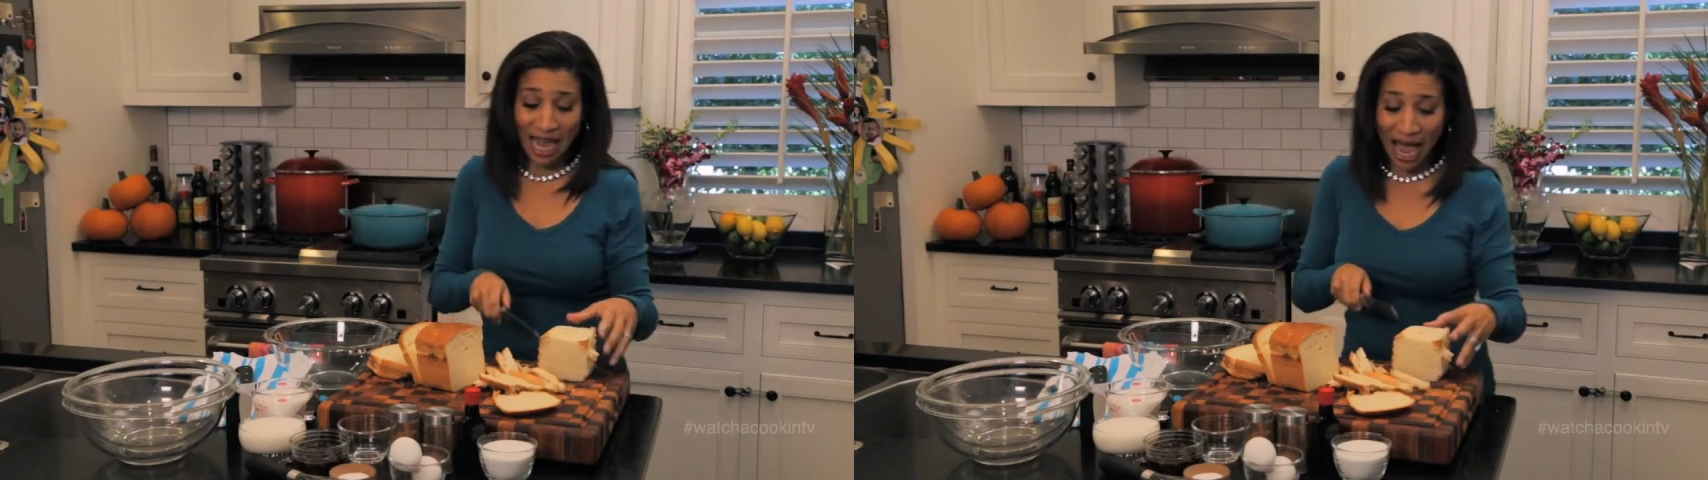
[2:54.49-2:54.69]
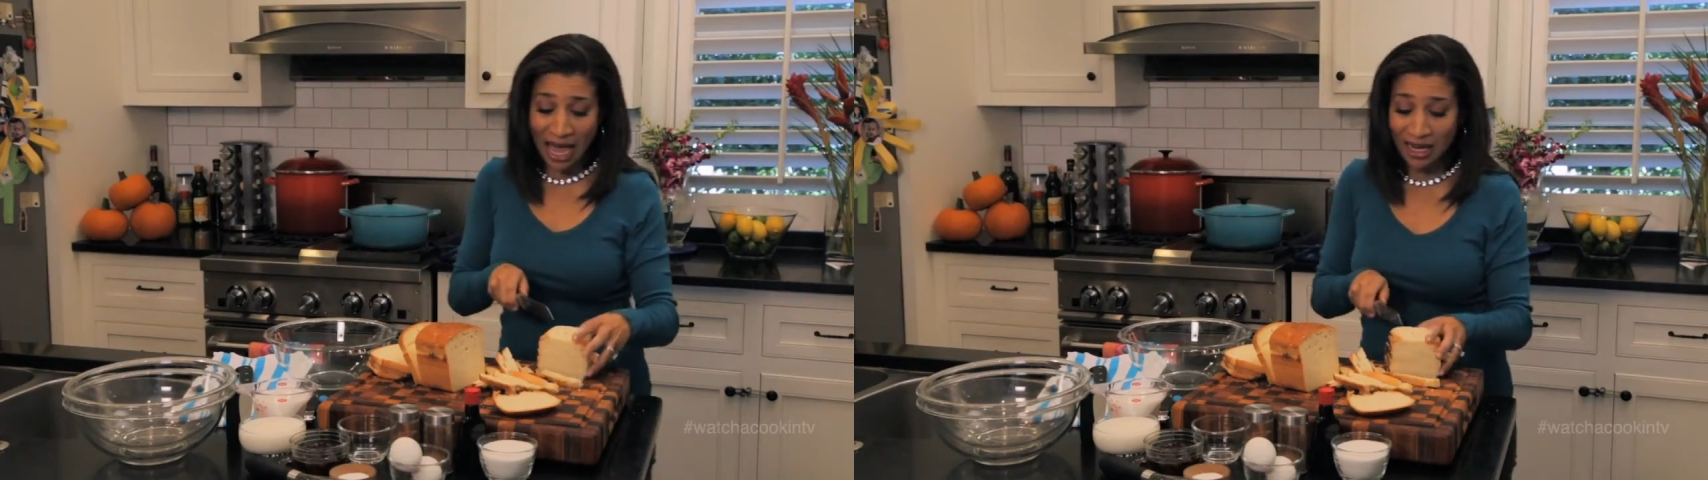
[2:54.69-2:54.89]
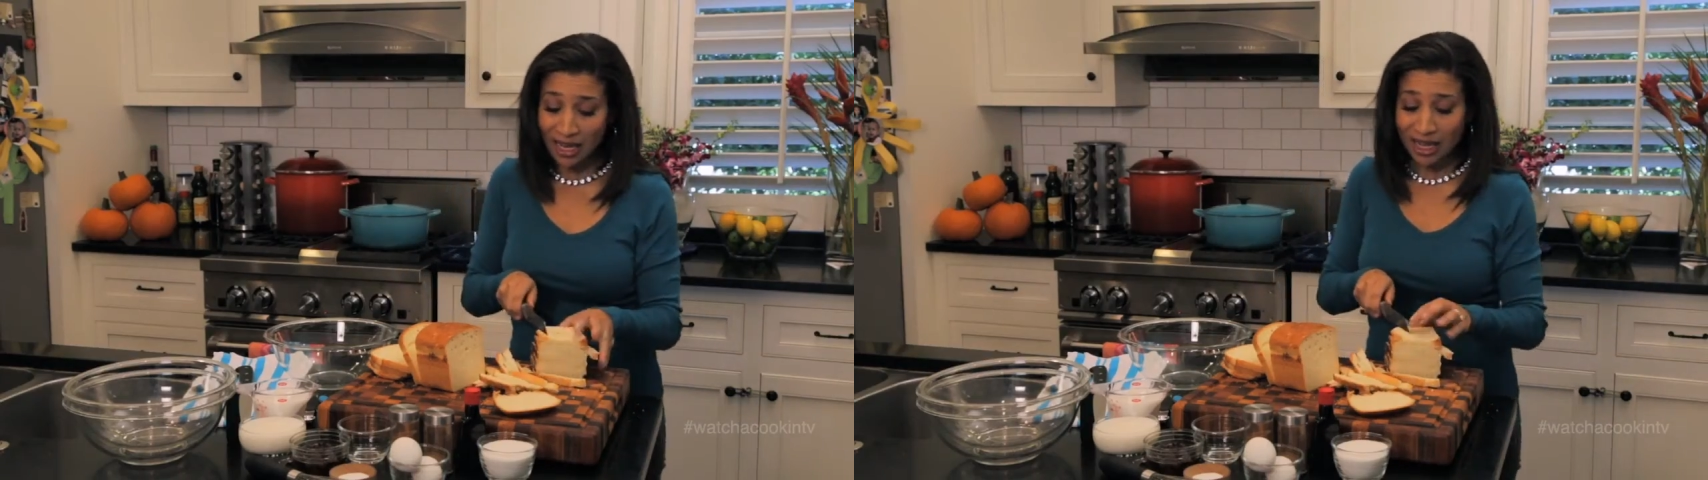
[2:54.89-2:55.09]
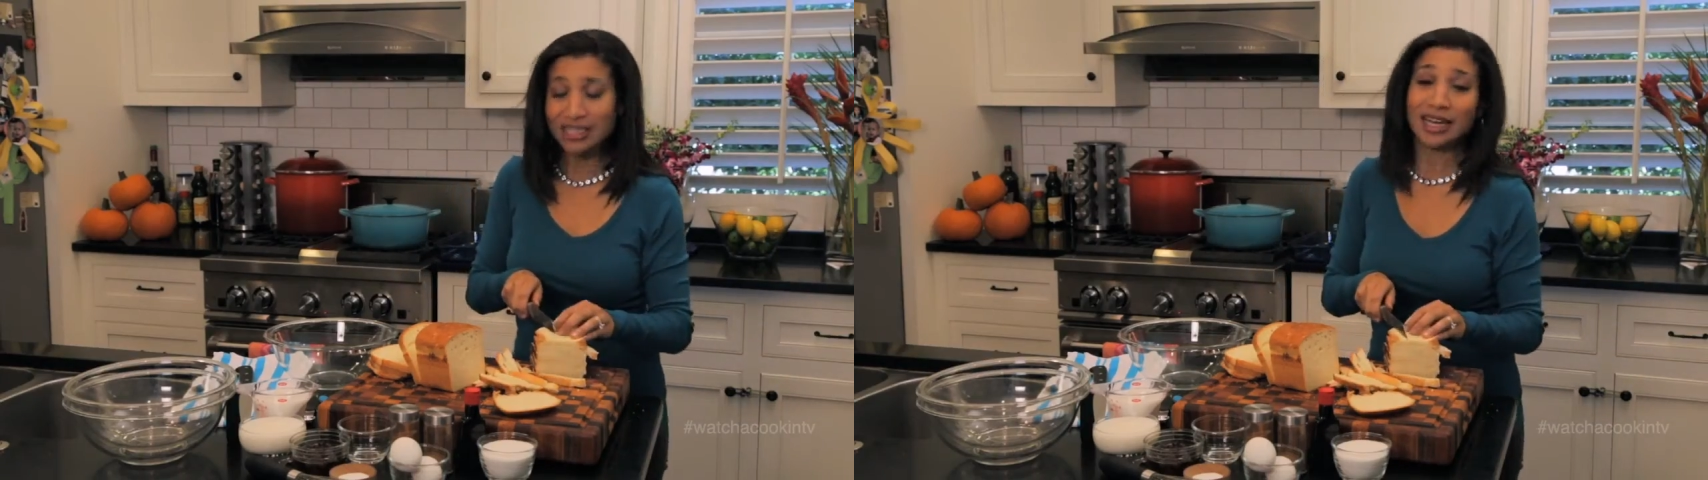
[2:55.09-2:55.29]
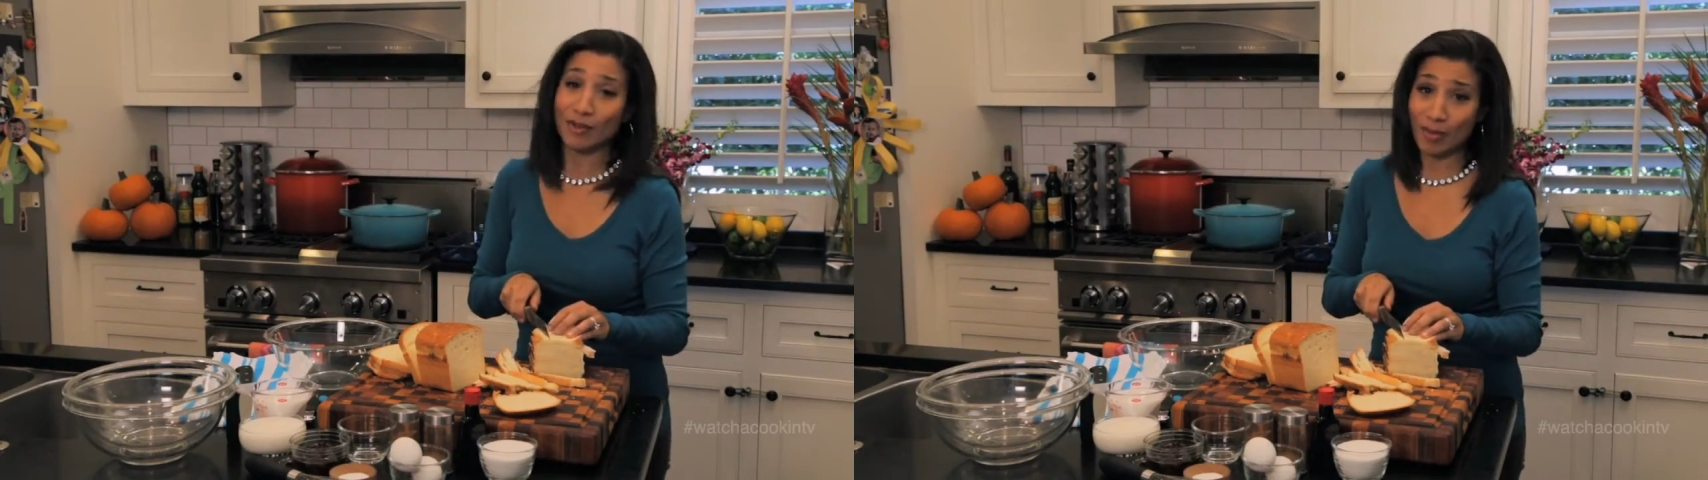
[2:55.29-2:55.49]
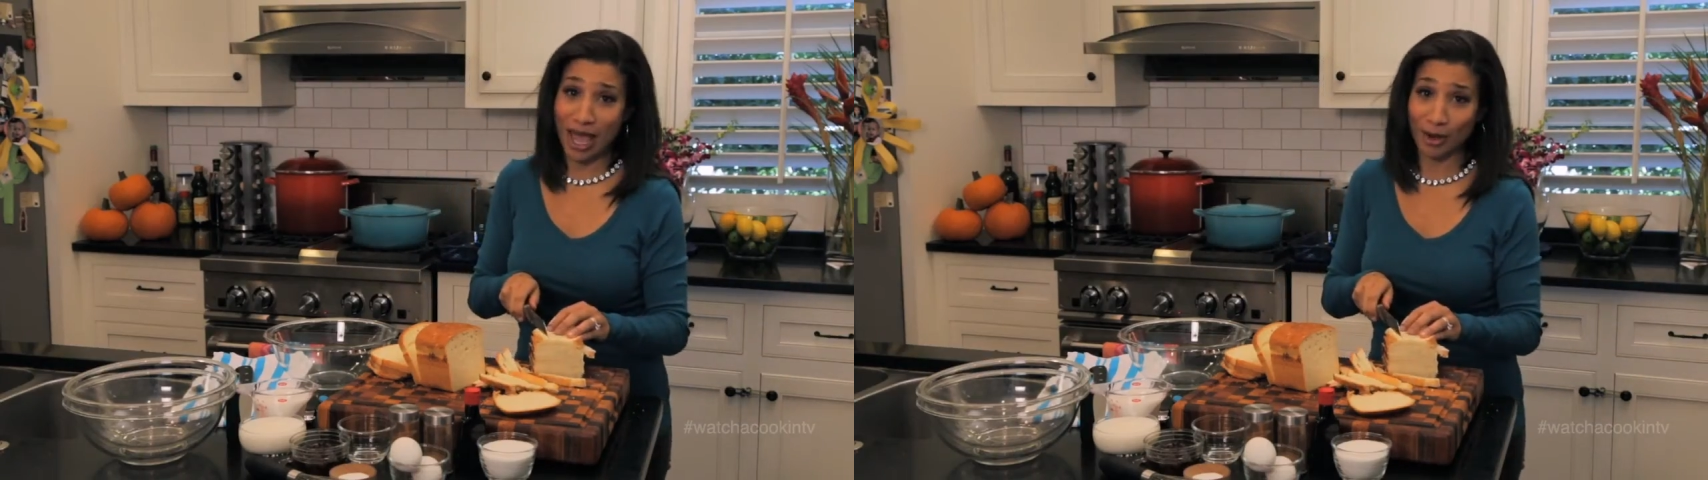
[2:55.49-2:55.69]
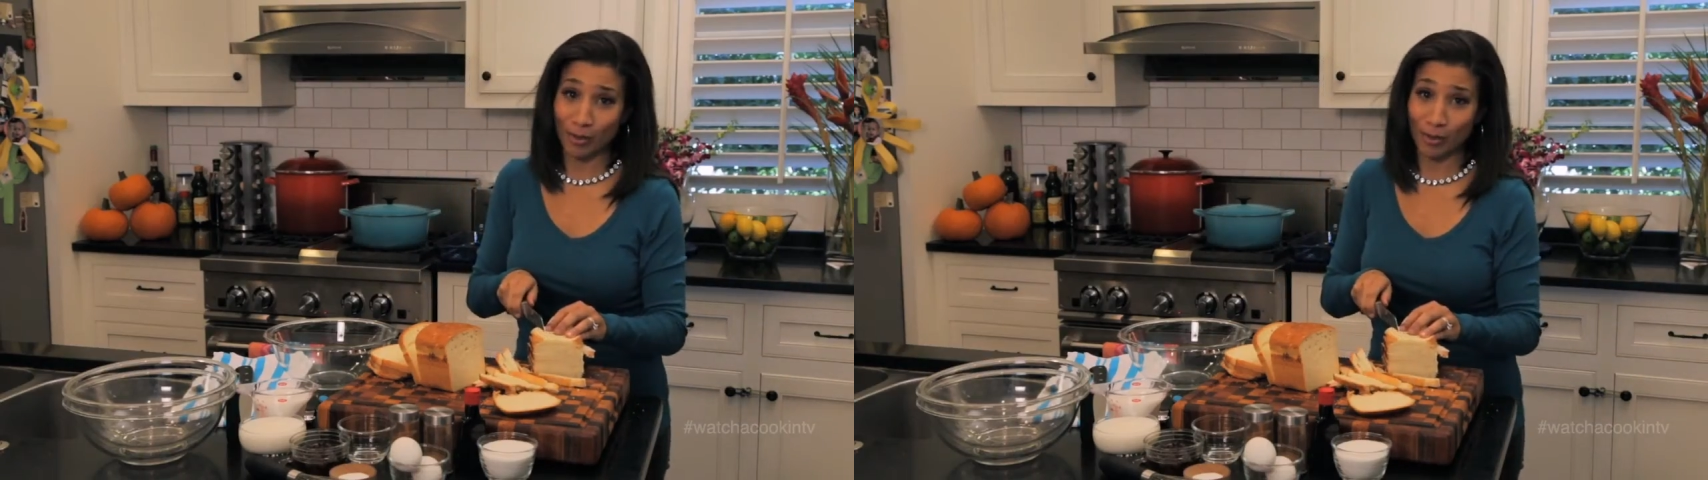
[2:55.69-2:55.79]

My dad has never